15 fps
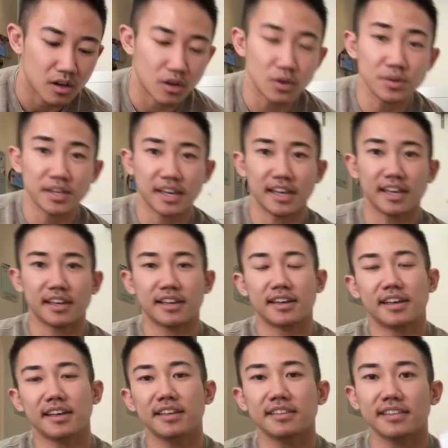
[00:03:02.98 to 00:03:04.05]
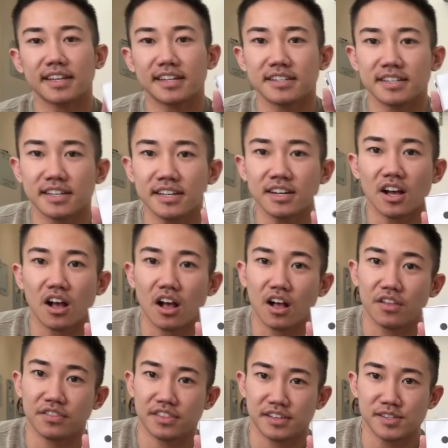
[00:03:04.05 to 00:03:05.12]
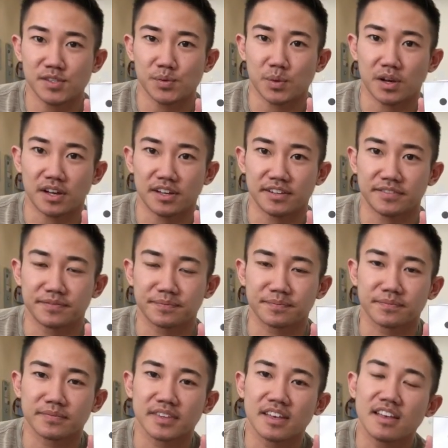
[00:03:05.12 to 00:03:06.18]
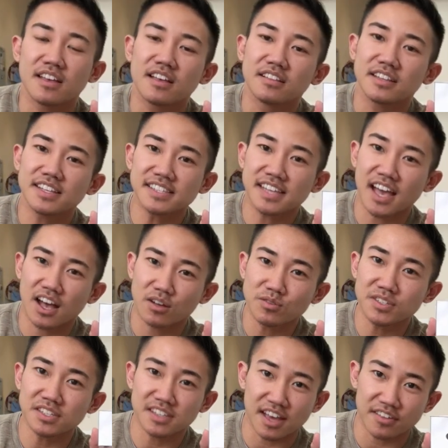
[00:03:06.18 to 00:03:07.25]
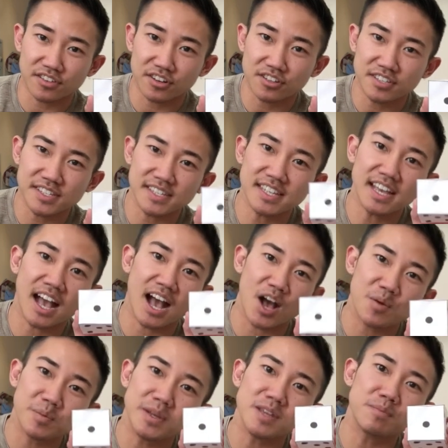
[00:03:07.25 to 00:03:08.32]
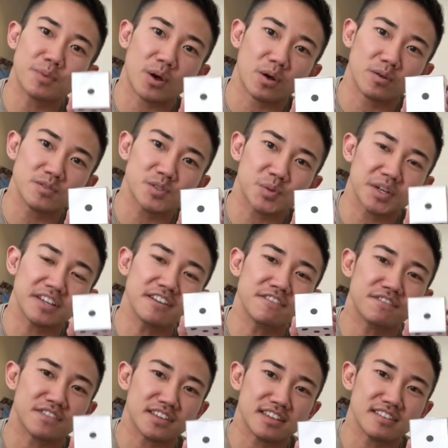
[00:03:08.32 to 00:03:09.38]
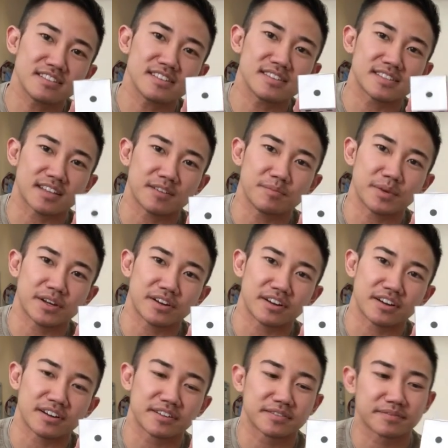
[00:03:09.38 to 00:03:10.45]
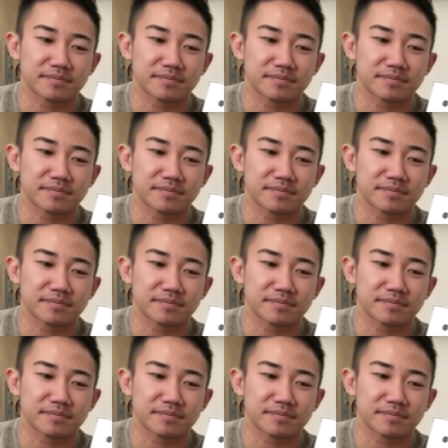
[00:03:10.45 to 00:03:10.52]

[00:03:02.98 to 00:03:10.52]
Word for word: Okay, it landed on this one. Let's count together to see how many bones we're gonna feed to Sunbutter.